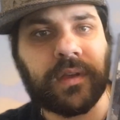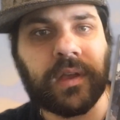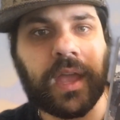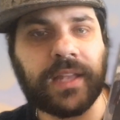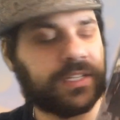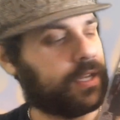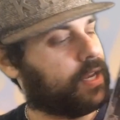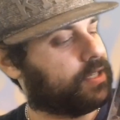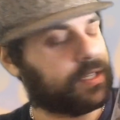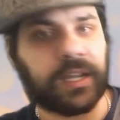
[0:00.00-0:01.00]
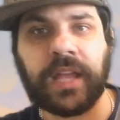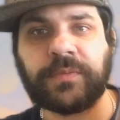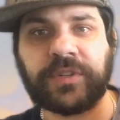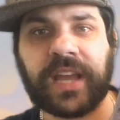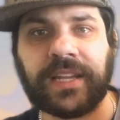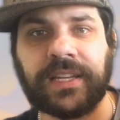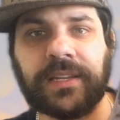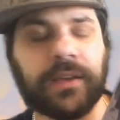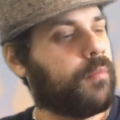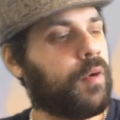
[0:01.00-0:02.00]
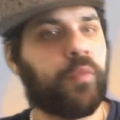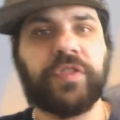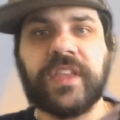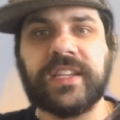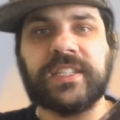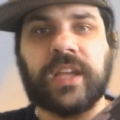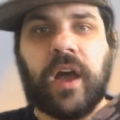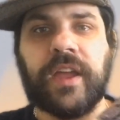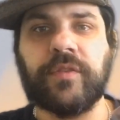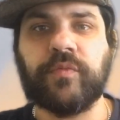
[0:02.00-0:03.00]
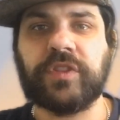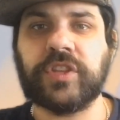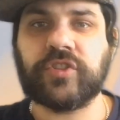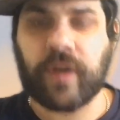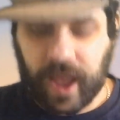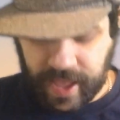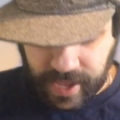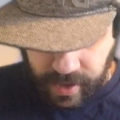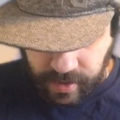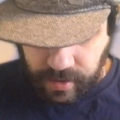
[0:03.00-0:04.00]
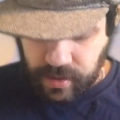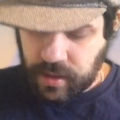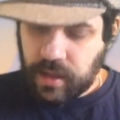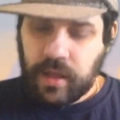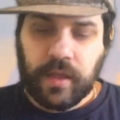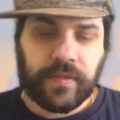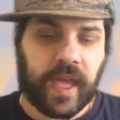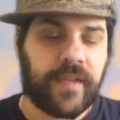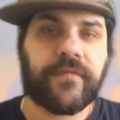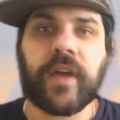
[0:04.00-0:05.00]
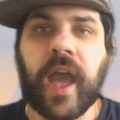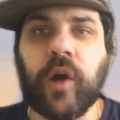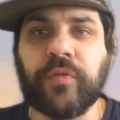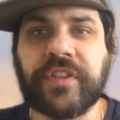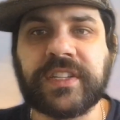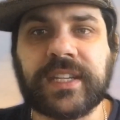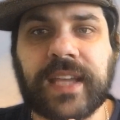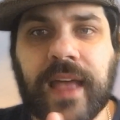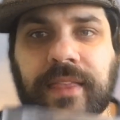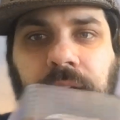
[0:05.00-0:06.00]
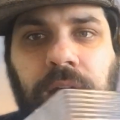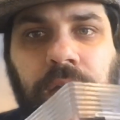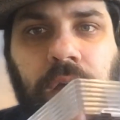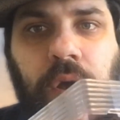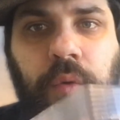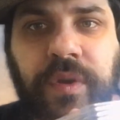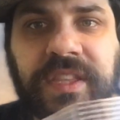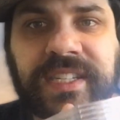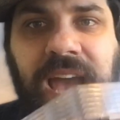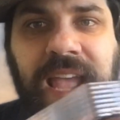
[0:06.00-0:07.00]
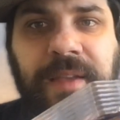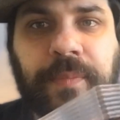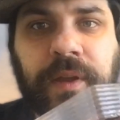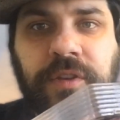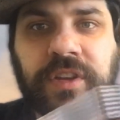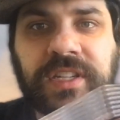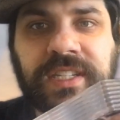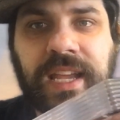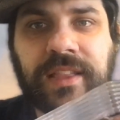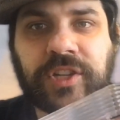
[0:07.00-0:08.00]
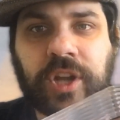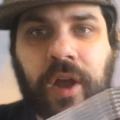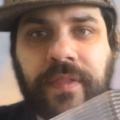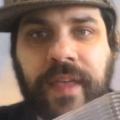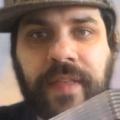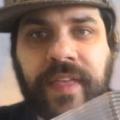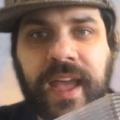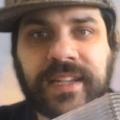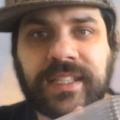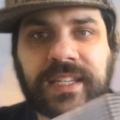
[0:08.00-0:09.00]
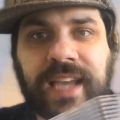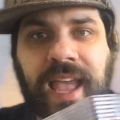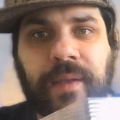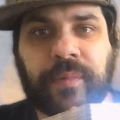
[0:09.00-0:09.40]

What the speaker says: it's protected. But with this side, with the tray, they've held this together with tape. You can see the shine there. There's the tape